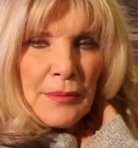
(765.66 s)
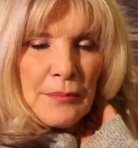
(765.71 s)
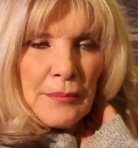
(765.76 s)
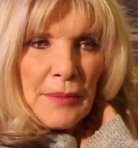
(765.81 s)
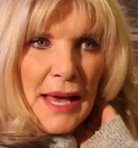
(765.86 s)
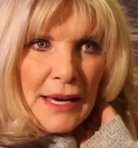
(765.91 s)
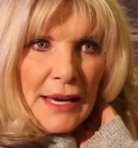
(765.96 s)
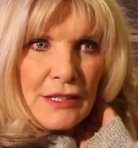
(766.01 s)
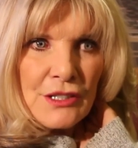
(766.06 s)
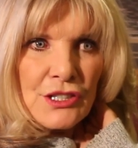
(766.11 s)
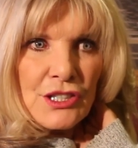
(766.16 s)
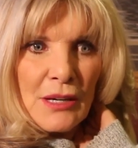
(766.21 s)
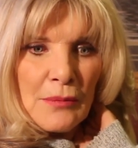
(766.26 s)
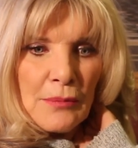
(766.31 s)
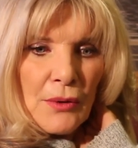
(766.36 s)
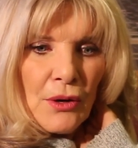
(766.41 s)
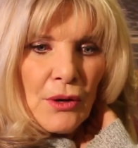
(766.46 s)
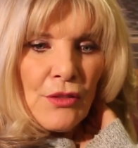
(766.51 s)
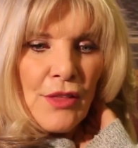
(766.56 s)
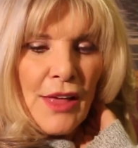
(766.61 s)
package
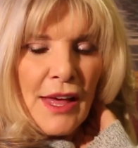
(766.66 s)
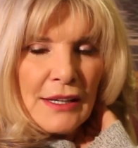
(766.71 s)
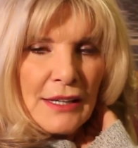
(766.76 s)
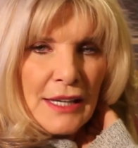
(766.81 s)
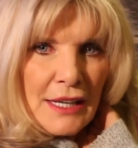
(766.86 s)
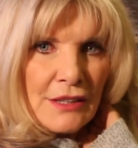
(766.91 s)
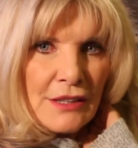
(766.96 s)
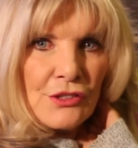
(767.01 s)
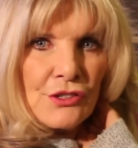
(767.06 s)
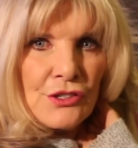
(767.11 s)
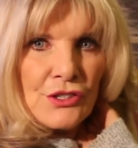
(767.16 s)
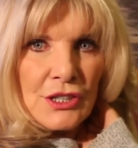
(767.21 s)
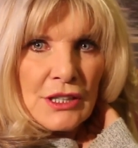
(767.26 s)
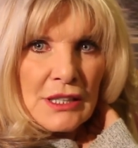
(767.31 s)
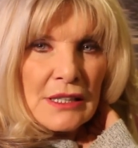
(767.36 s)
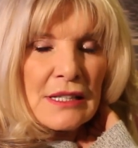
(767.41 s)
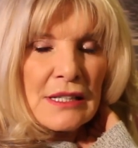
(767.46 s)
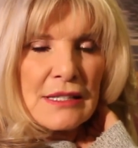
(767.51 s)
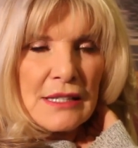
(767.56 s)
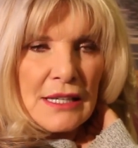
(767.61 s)
up all that energy,
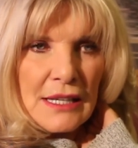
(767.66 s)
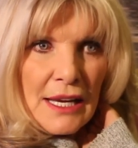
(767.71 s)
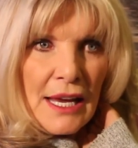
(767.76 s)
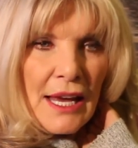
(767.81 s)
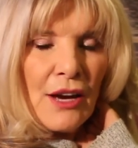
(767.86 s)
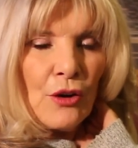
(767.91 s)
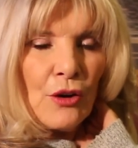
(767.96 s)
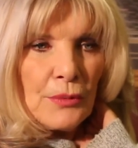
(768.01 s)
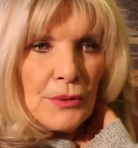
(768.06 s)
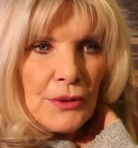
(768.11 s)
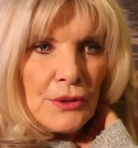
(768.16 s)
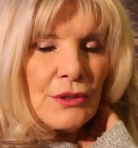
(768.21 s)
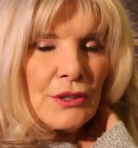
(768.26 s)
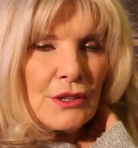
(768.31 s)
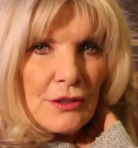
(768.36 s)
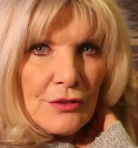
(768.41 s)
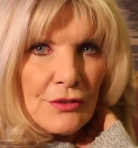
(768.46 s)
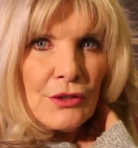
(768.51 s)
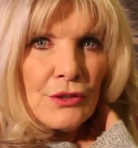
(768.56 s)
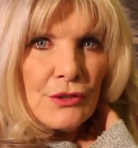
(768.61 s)
and it's going to help you in
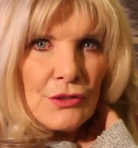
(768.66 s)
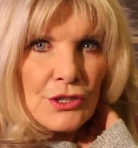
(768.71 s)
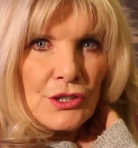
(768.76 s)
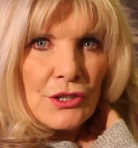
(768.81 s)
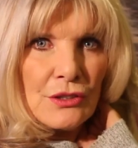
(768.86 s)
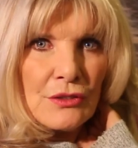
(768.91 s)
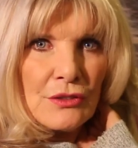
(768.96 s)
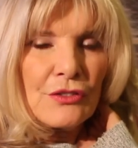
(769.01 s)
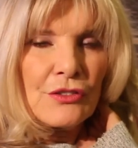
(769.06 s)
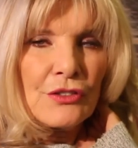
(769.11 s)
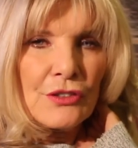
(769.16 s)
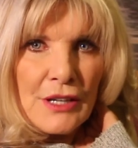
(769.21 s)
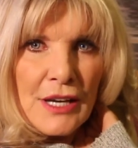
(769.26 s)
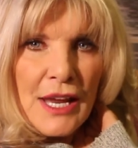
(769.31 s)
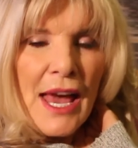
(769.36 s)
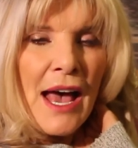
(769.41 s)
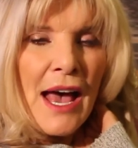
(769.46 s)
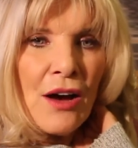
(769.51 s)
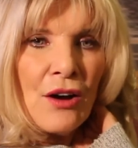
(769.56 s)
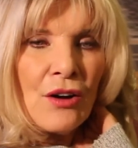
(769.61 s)
the future. For
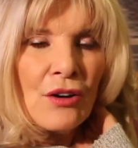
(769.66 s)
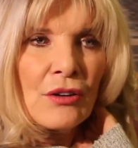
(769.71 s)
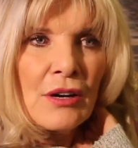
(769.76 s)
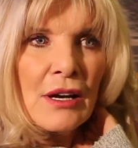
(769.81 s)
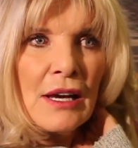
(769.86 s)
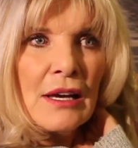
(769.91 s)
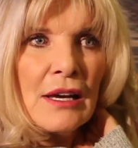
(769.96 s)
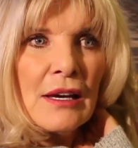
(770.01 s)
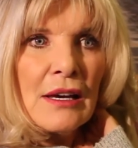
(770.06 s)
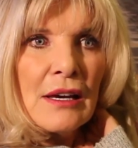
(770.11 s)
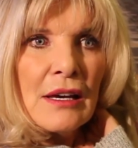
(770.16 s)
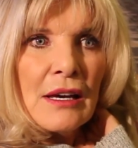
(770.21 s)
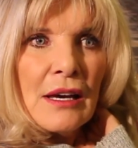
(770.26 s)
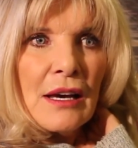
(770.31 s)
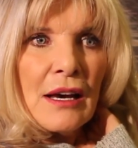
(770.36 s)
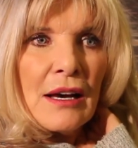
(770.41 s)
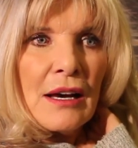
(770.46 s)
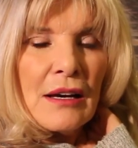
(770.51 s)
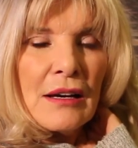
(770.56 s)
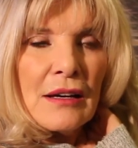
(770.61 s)
now,
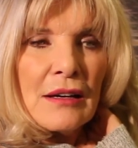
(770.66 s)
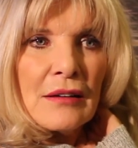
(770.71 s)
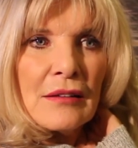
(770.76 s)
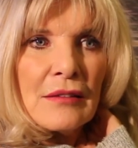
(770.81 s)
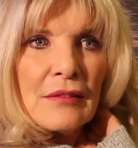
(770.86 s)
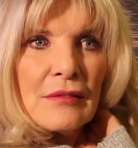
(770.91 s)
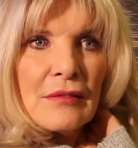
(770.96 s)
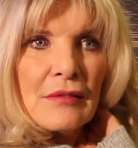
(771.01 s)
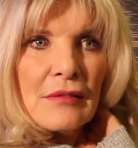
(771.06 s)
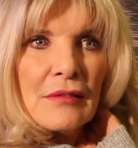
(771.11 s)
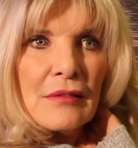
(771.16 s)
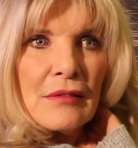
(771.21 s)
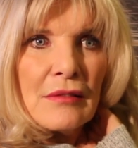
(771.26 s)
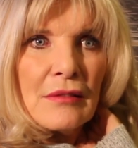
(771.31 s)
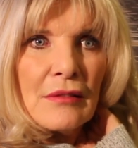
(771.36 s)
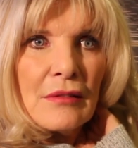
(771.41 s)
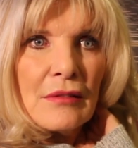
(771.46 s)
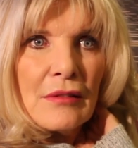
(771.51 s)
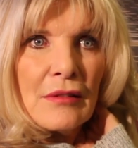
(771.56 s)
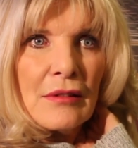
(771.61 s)

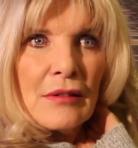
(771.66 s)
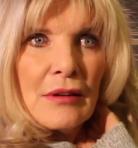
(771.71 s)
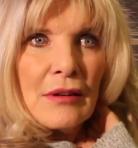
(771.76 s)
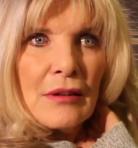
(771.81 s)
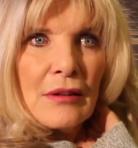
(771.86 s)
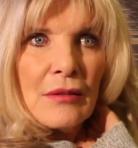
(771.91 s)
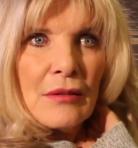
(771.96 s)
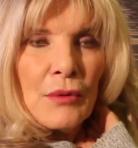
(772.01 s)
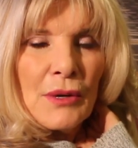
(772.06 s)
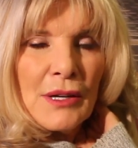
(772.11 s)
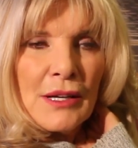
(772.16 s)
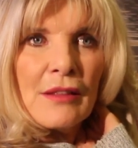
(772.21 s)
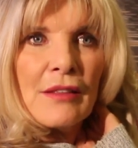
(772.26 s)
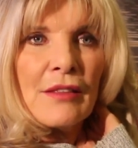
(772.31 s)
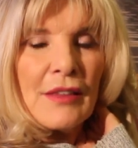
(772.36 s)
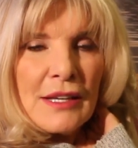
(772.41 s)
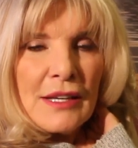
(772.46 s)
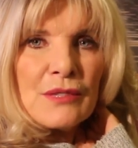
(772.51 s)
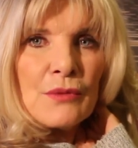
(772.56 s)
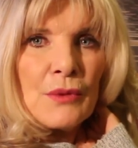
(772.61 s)
one of the
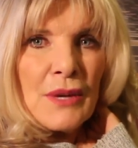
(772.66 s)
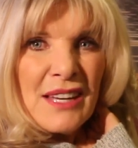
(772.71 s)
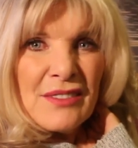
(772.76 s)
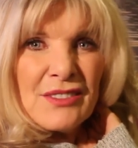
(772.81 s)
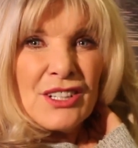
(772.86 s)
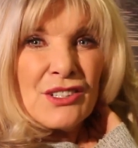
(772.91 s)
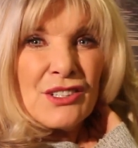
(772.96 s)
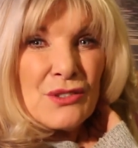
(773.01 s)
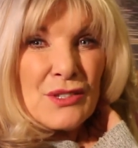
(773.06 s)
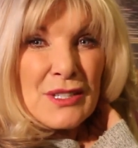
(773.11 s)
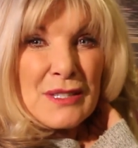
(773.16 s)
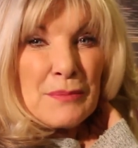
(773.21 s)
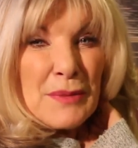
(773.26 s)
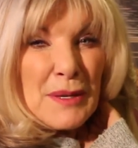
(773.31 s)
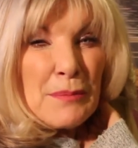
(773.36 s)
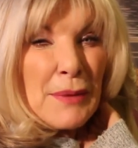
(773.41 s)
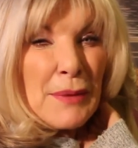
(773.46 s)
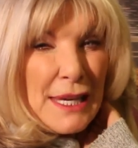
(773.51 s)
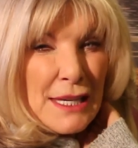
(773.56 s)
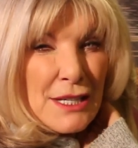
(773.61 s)
things we have to do is
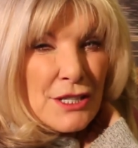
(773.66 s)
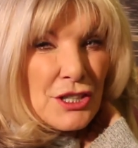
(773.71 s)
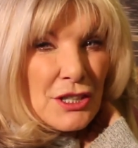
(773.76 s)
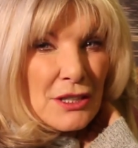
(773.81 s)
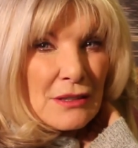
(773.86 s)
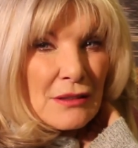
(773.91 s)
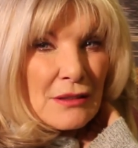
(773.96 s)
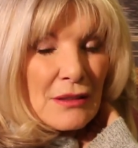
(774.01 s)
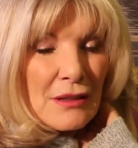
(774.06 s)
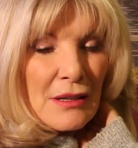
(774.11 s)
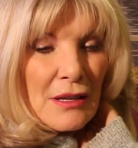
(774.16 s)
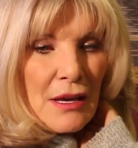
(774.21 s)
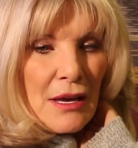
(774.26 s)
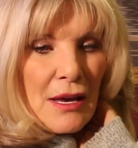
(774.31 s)
be patient.